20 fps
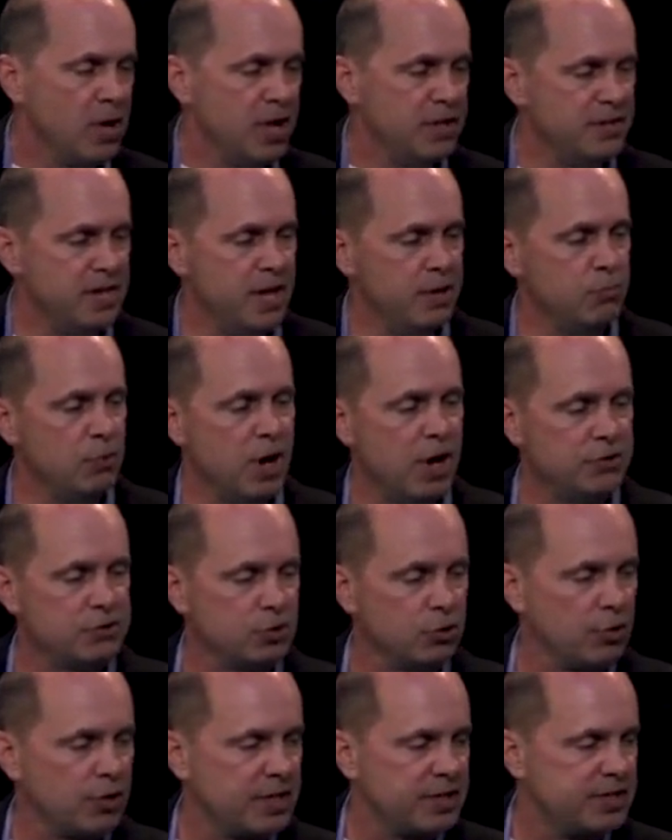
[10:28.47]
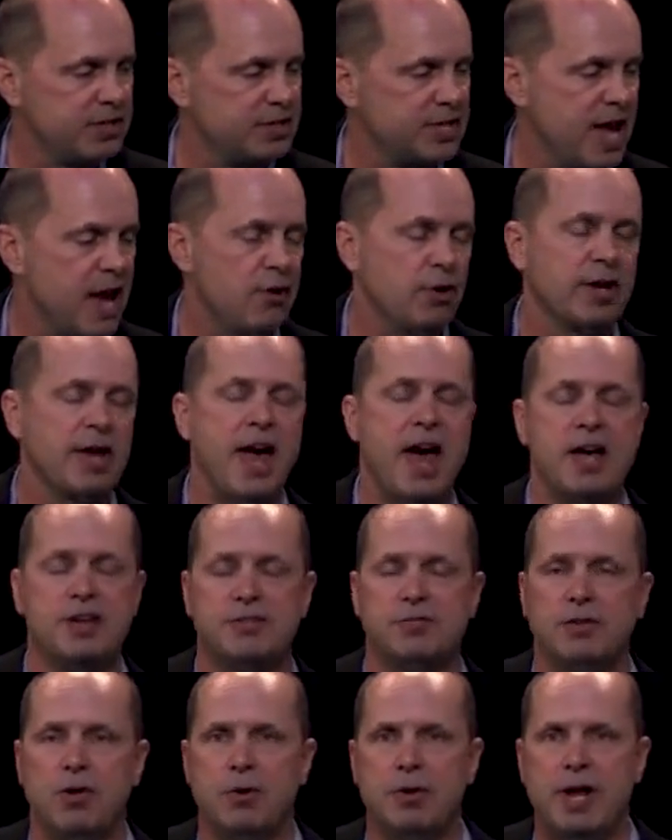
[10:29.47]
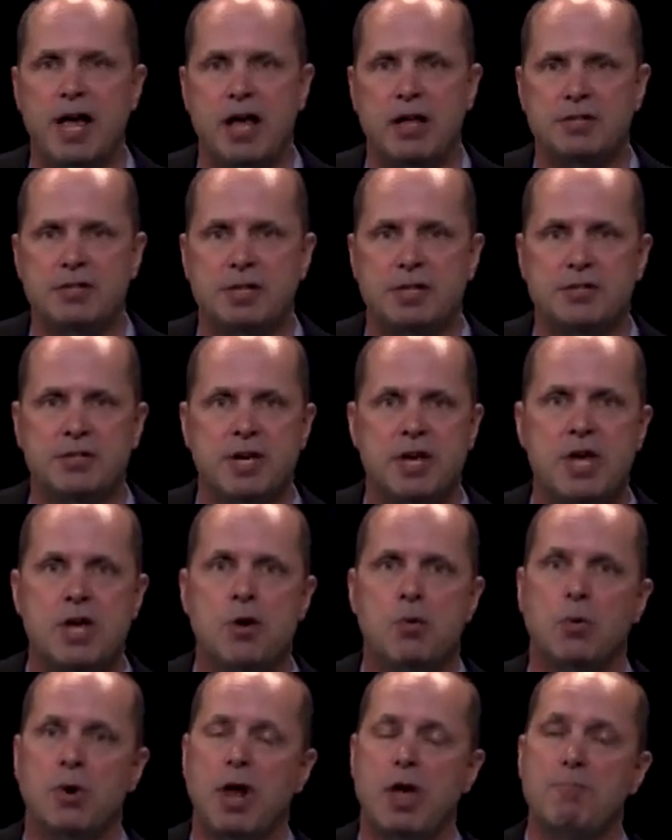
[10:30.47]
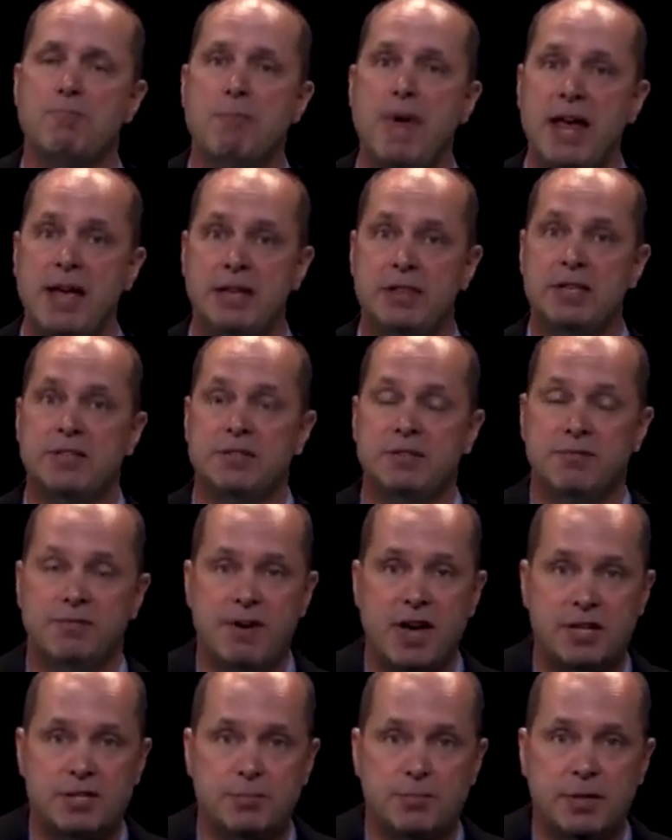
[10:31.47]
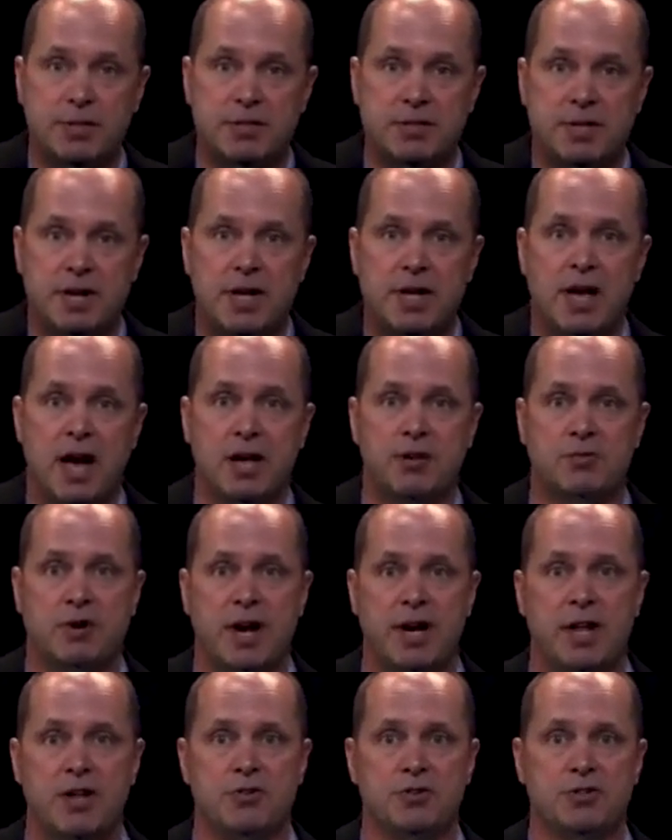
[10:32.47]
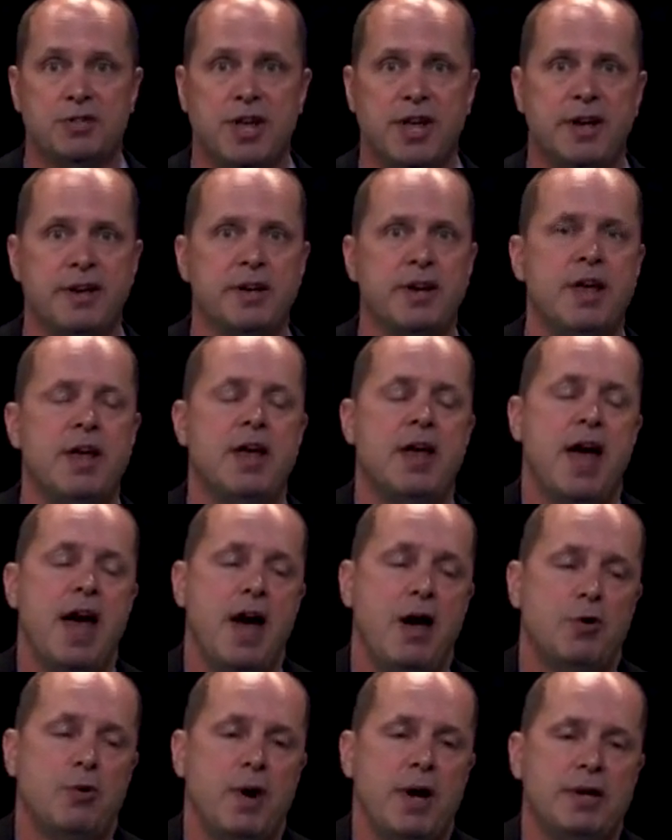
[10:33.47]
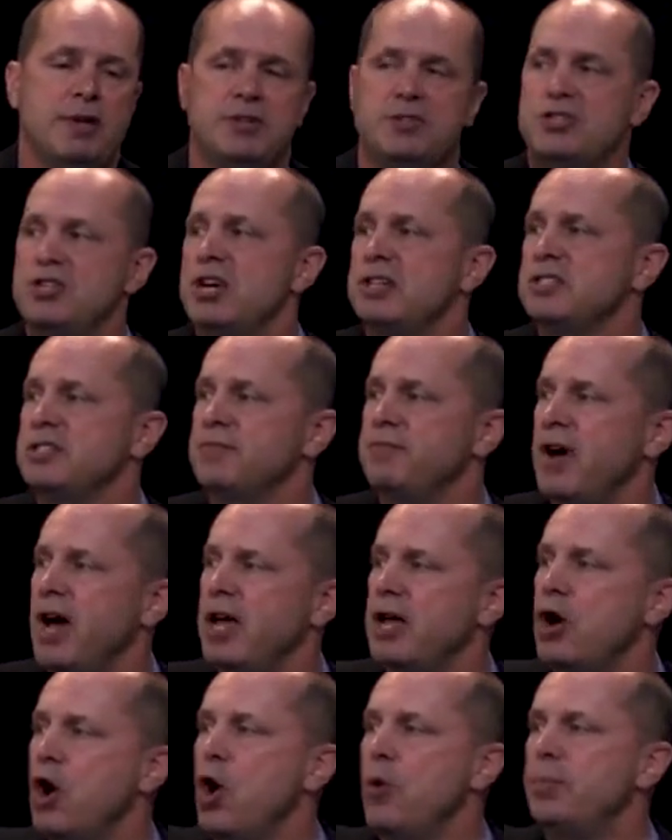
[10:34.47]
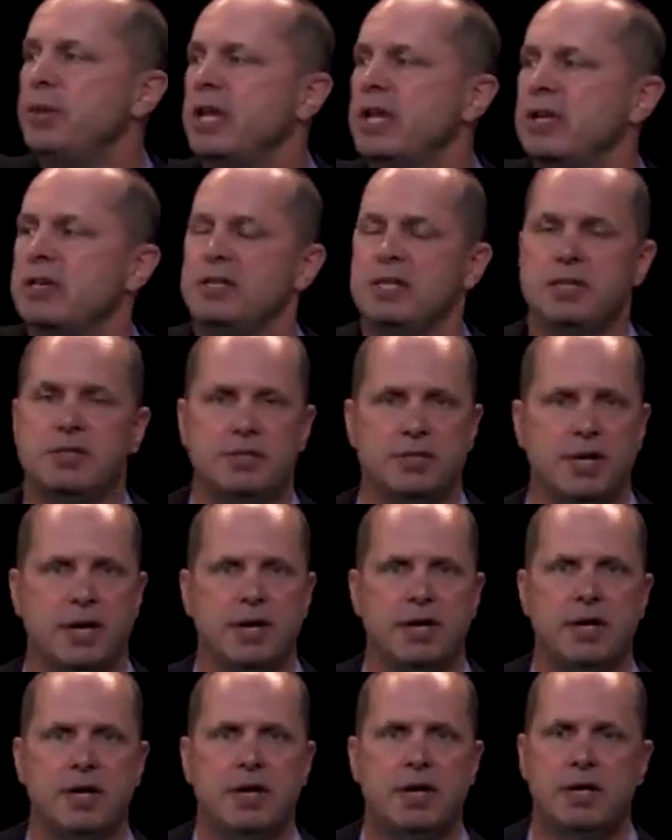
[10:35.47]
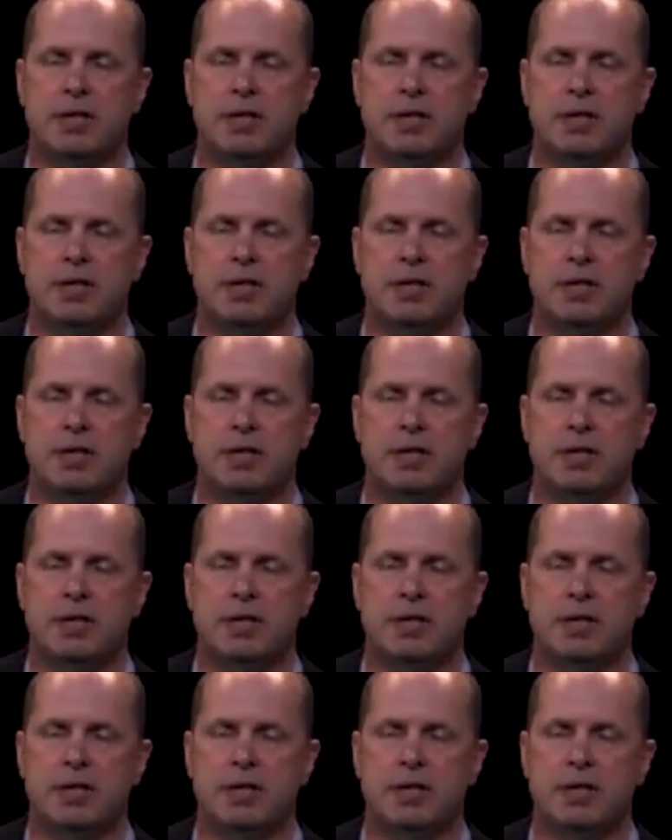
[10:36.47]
And then we also look at discounted cash flow analysis. When I make these investments, I try to understand, how do I justify opening a DC?